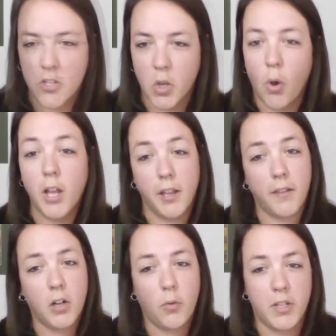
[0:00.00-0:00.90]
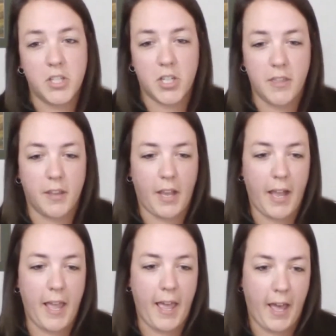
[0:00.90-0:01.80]
So another question that
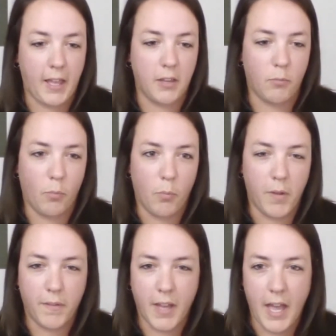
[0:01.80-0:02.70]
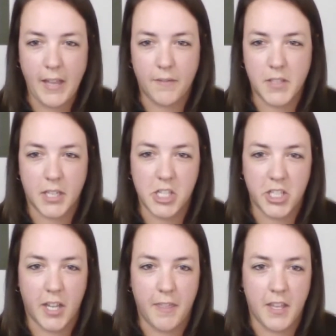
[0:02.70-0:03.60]
I had, we've kind of
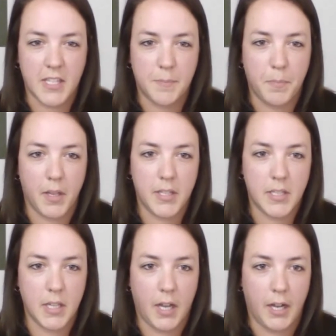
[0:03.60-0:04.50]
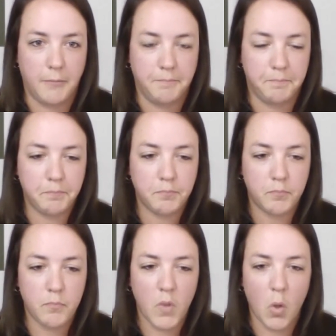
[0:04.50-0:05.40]
touched on this, but
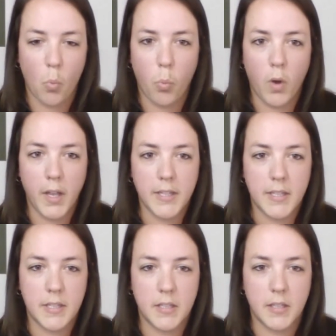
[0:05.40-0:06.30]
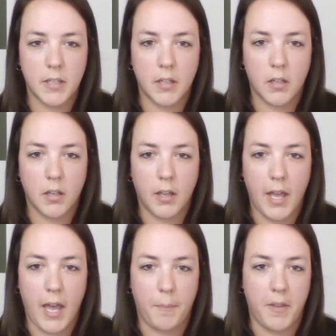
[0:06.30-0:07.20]
what
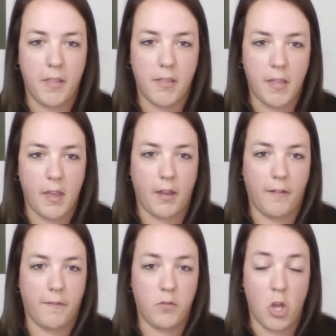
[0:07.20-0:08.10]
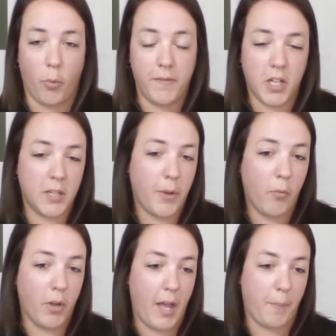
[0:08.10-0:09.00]
happens if, we've talked
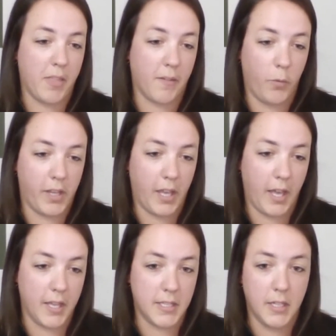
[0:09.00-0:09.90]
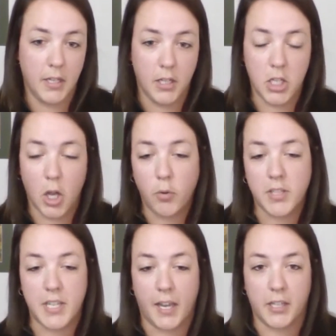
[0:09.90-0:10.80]
about what happens if we get no
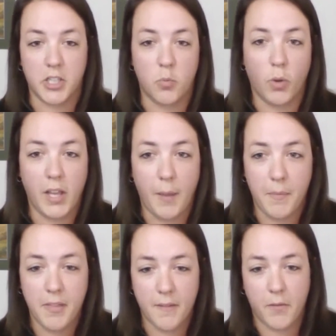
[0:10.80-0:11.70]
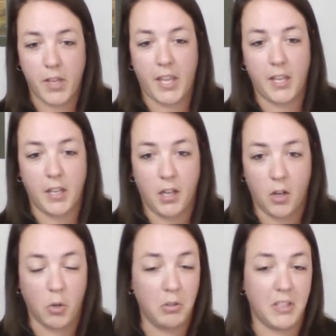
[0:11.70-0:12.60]
detection. What happens if we get a
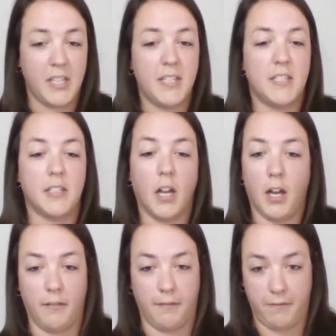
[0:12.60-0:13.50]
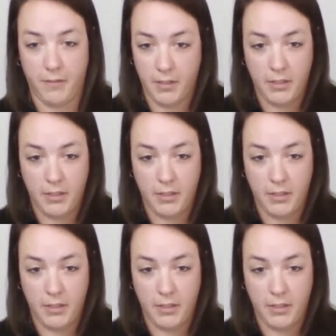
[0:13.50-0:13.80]
whole list of